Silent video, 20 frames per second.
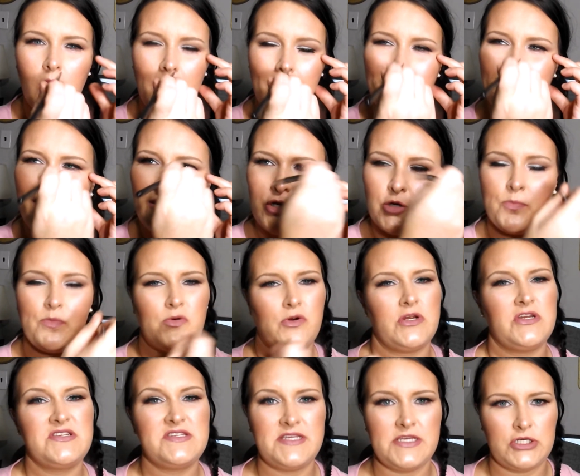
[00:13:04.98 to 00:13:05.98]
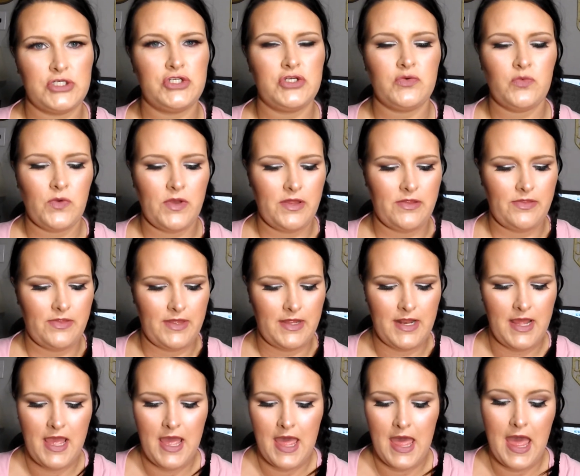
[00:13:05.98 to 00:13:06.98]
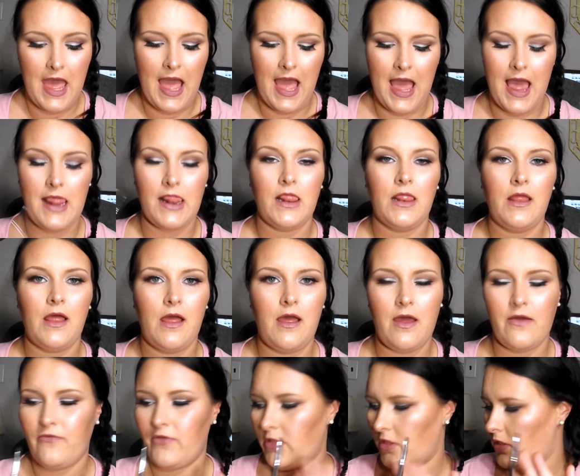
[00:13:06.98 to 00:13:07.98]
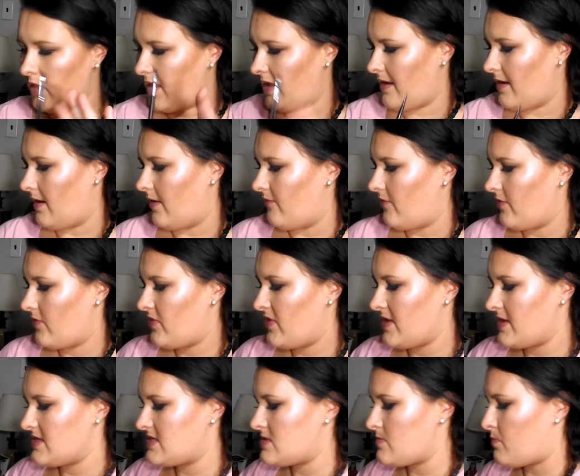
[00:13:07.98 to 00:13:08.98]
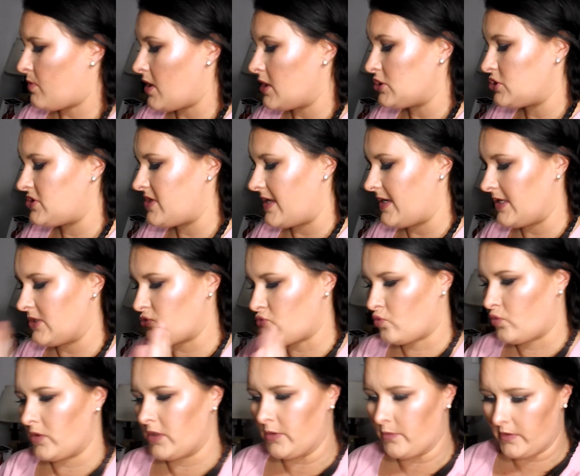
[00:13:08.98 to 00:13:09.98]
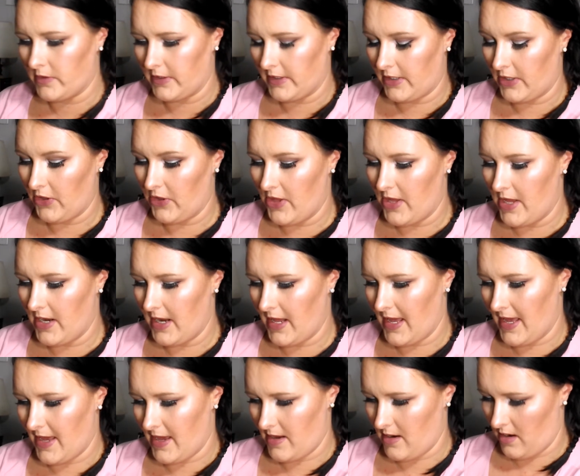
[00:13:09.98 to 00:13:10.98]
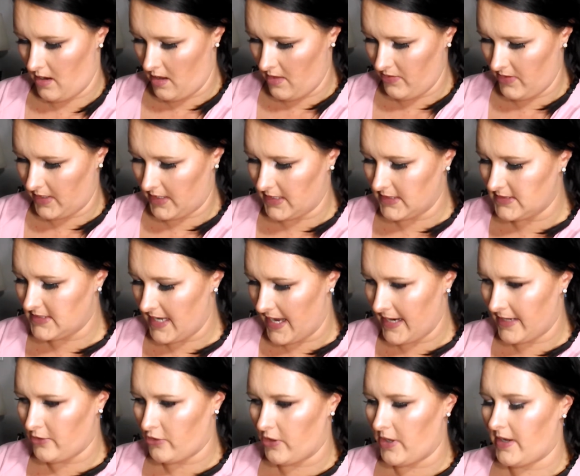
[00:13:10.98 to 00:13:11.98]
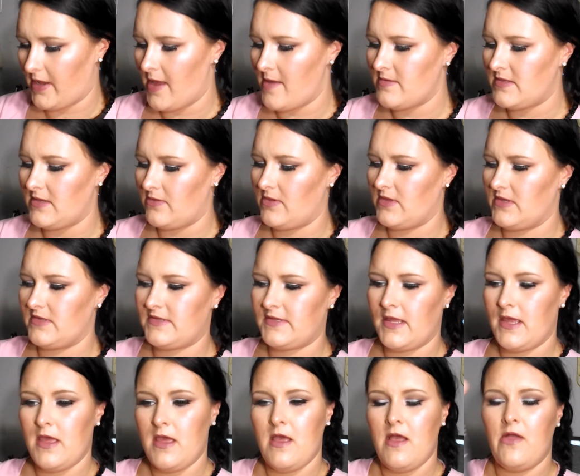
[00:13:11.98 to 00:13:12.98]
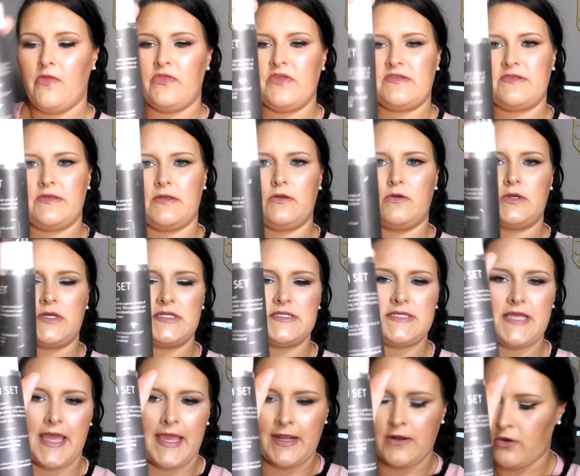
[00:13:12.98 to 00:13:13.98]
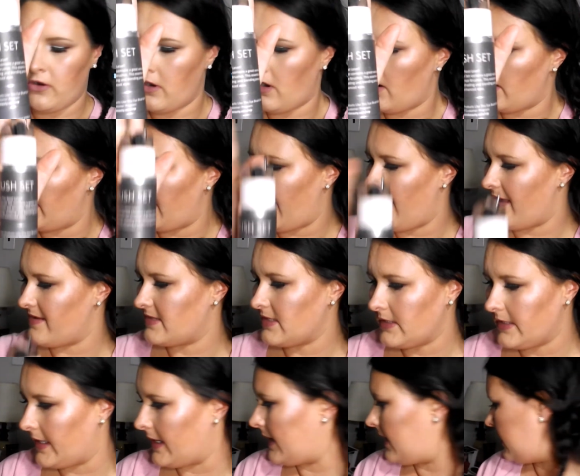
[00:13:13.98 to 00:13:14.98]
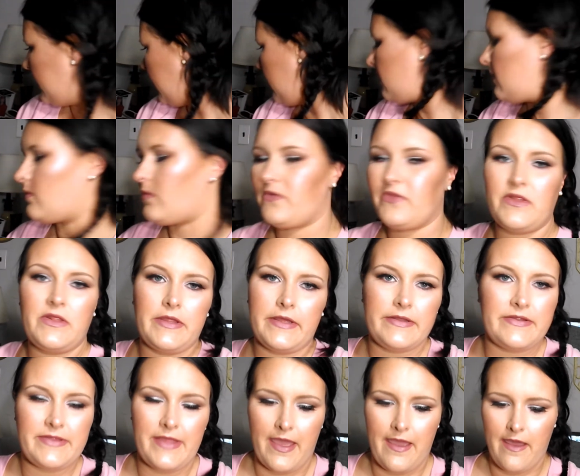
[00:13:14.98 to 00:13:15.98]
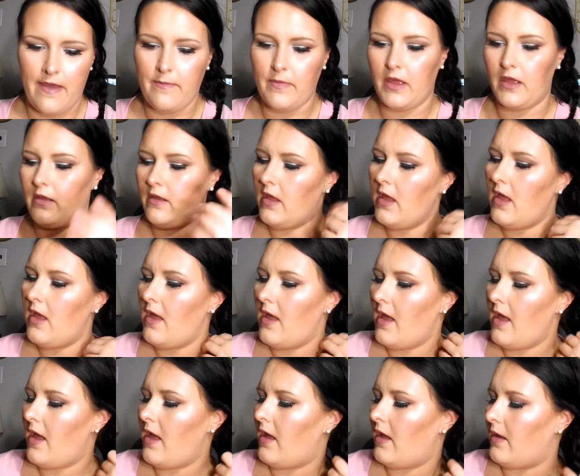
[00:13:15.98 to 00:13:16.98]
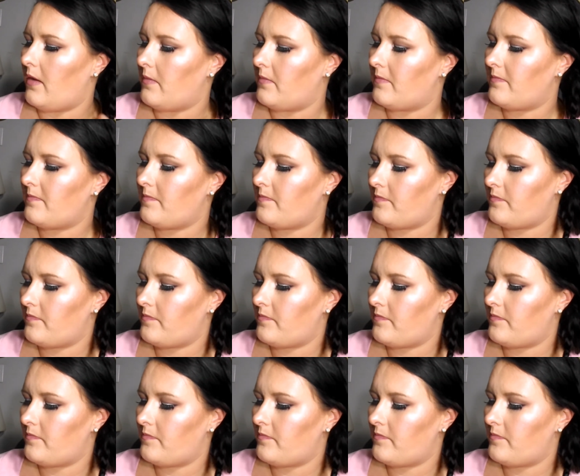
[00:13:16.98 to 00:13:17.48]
and better precision with it. I love this brush set. Is really good. And on the container, it comes in this little container, and it has a lid. I don't know where the lid is at, but comes